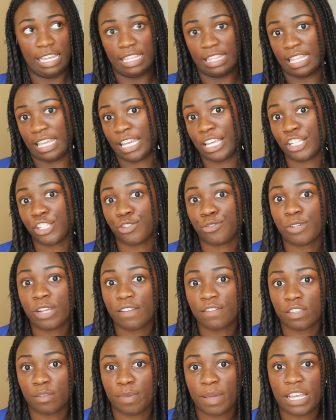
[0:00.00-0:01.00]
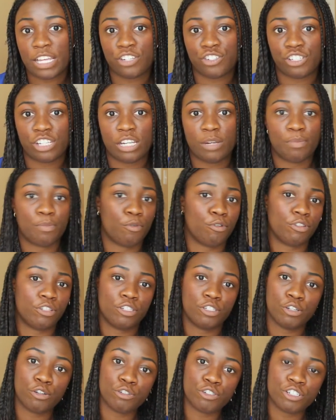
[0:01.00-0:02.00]
the history of the patient, both
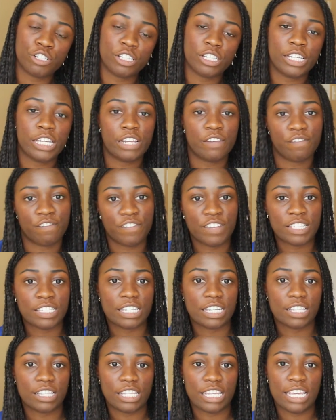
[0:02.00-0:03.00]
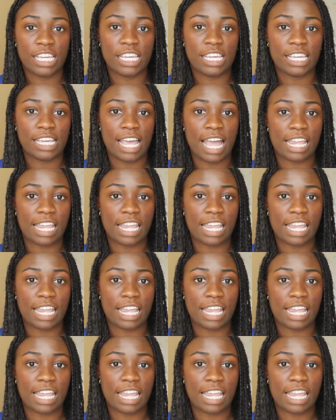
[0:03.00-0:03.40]
socially and physically,